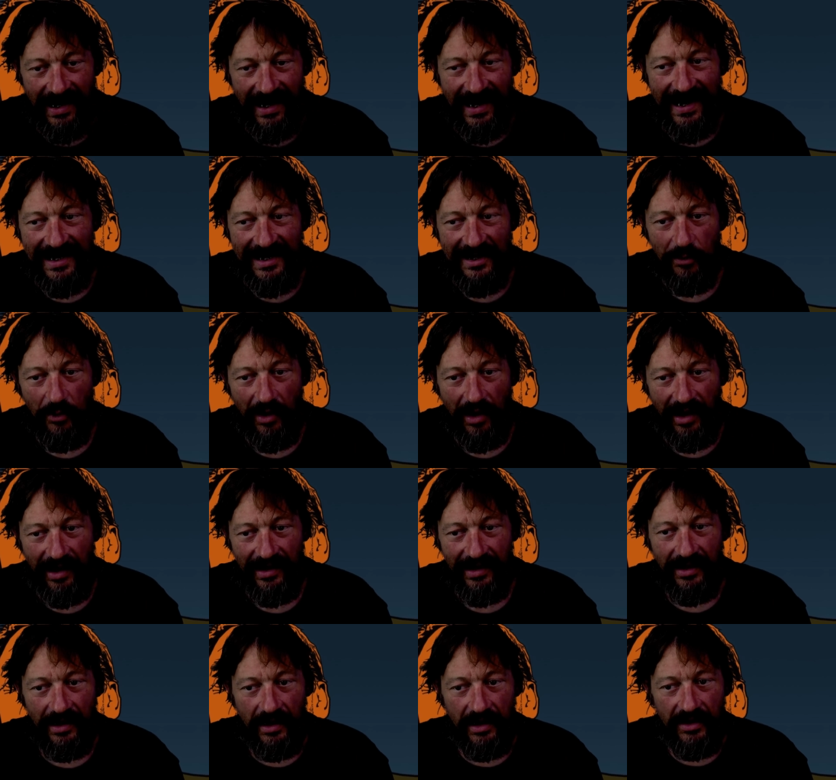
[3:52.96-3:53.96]

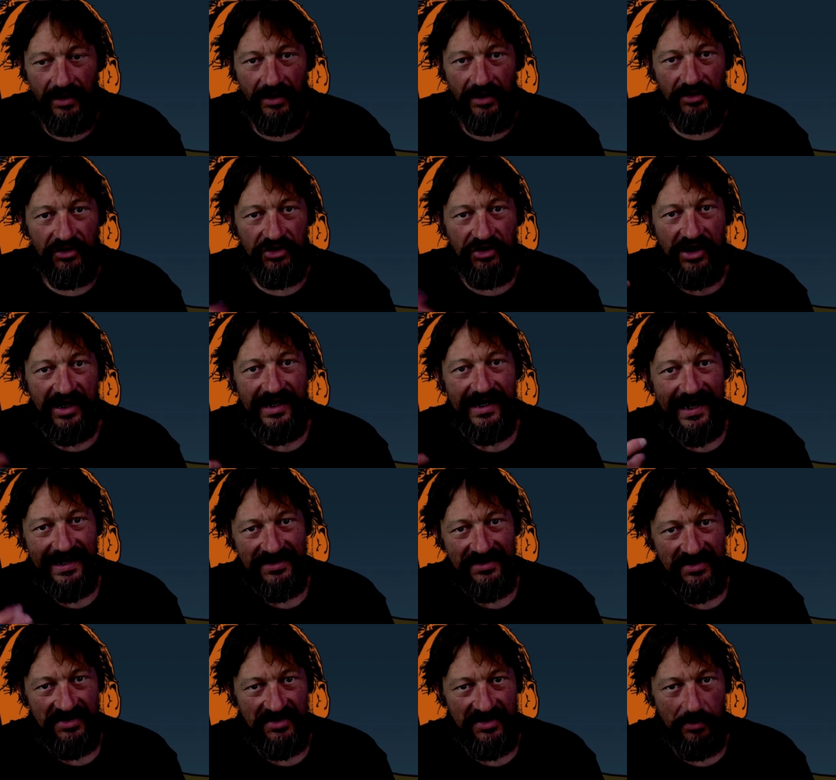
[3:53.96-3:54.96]
Anyway, she
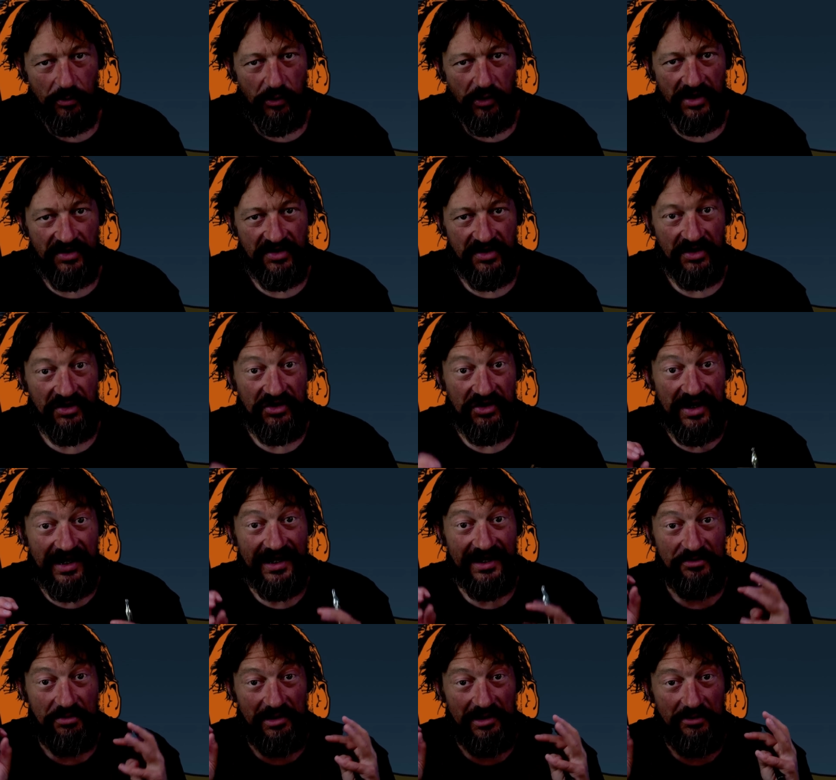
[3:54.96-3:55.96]
gets this impression and she
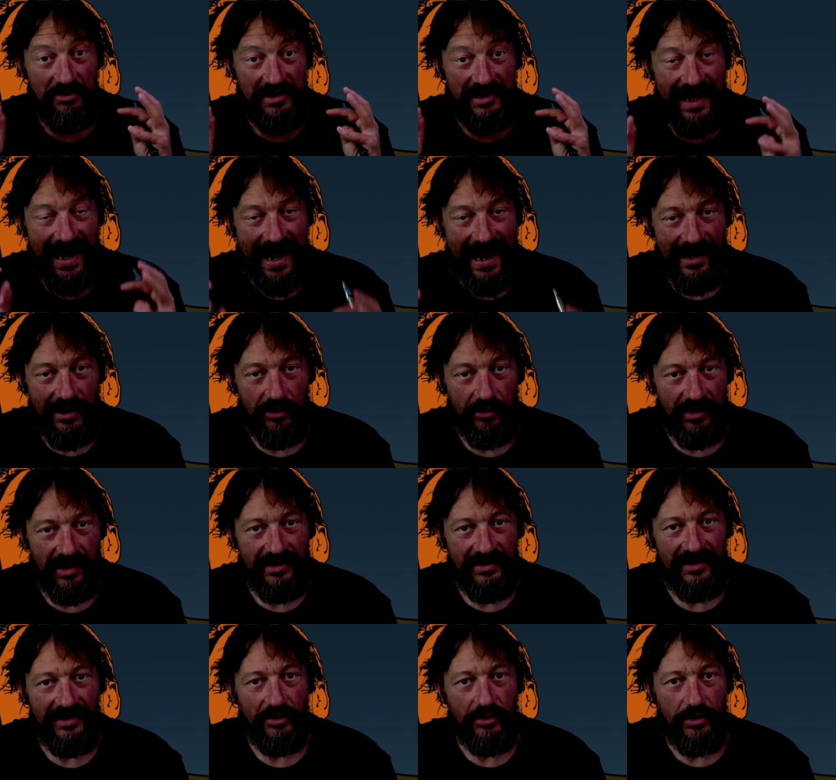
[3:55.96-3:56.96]
gets really, really
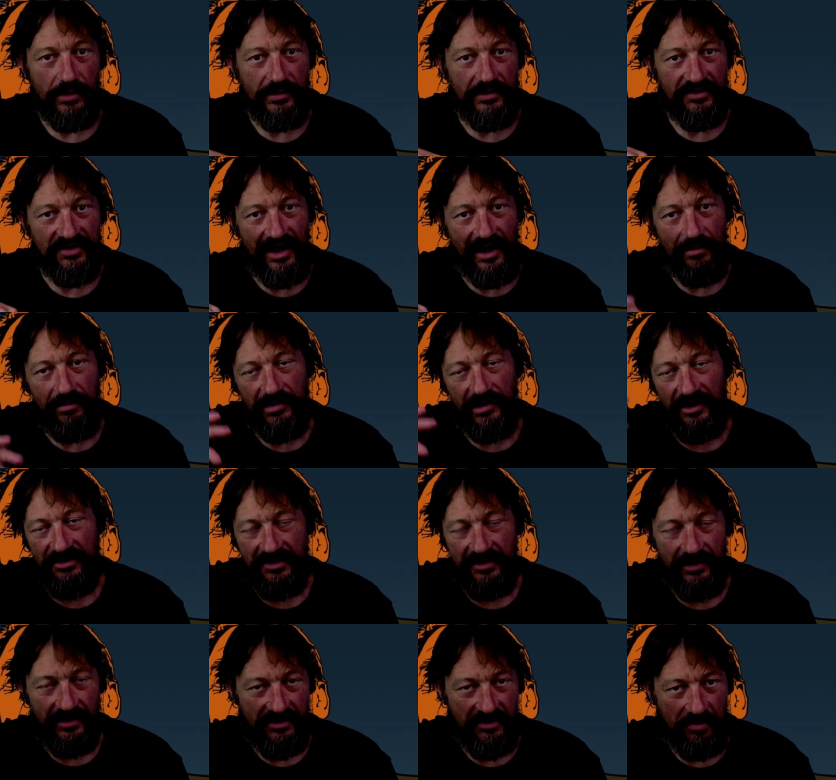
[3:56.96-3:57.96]
angry and then calls up
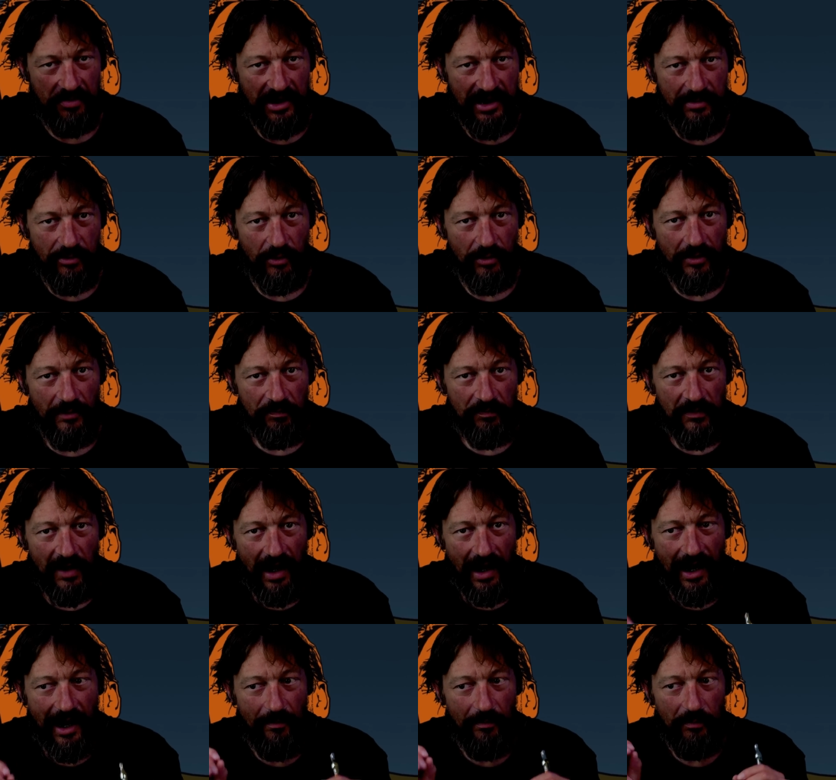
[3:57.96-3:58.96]
lots and lots of people.
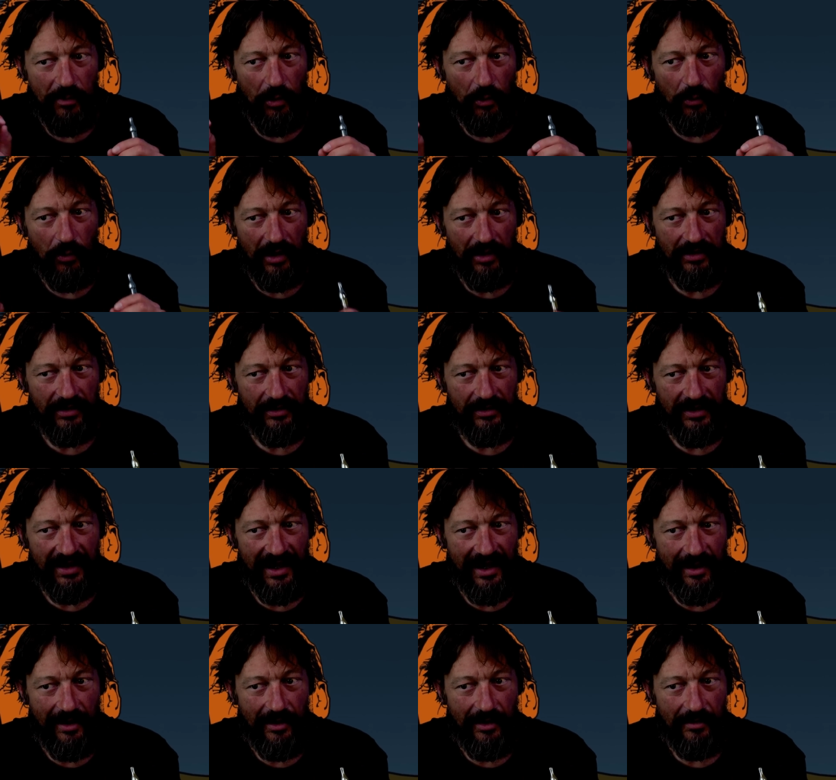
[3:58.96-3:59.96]
Um, but what
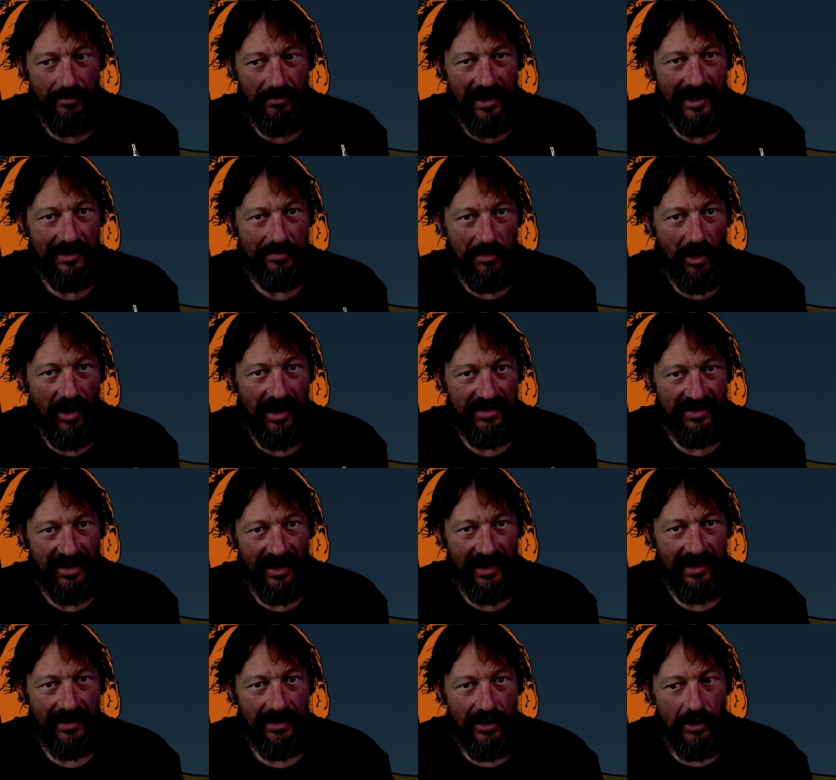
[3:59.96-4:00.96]
uh, made my
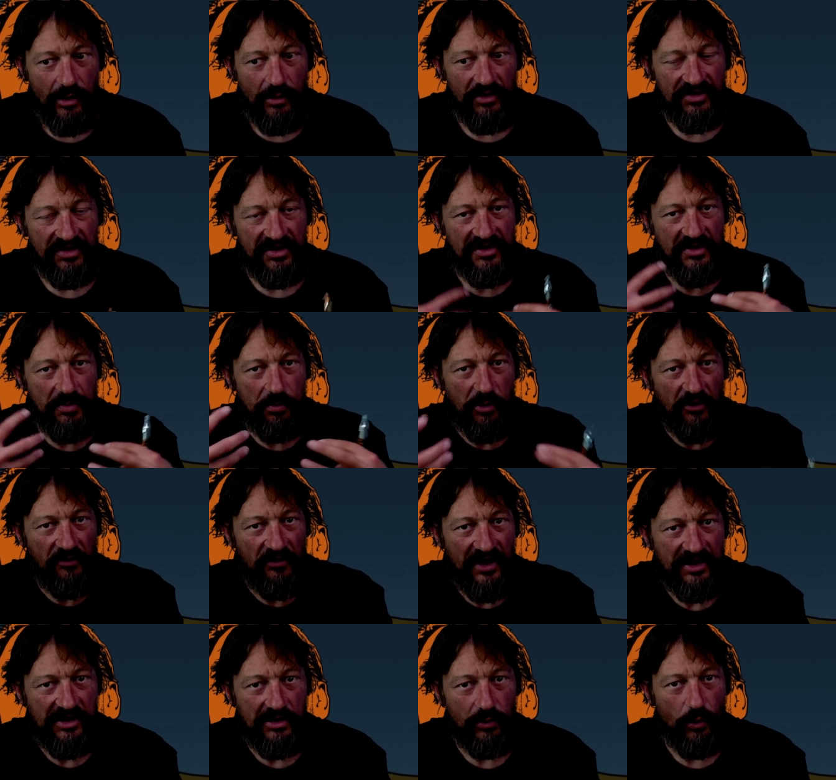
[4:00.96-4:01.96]
day was this
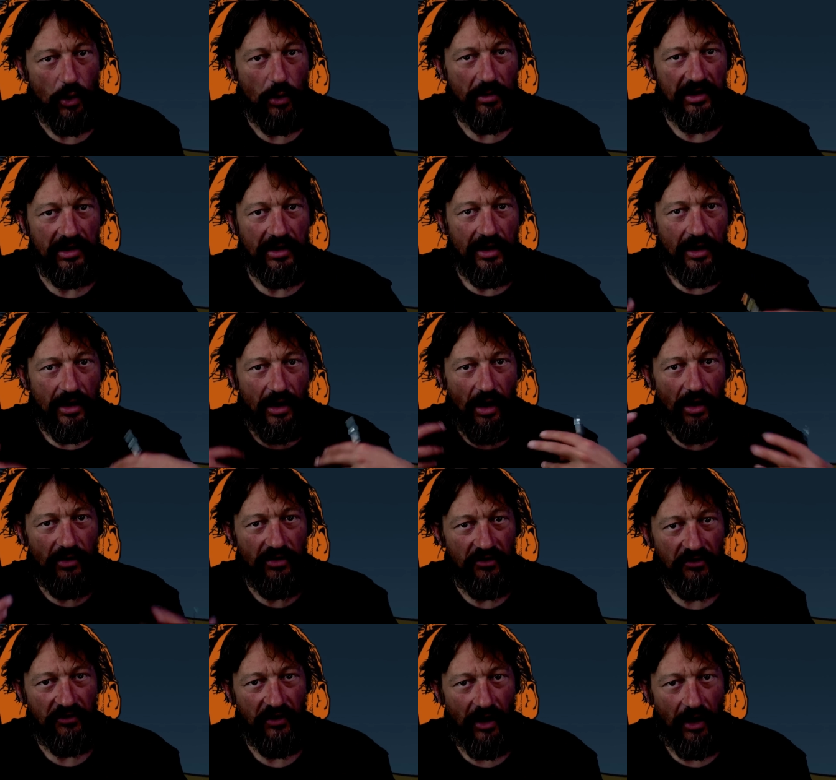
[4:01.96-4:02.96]
professional woman on the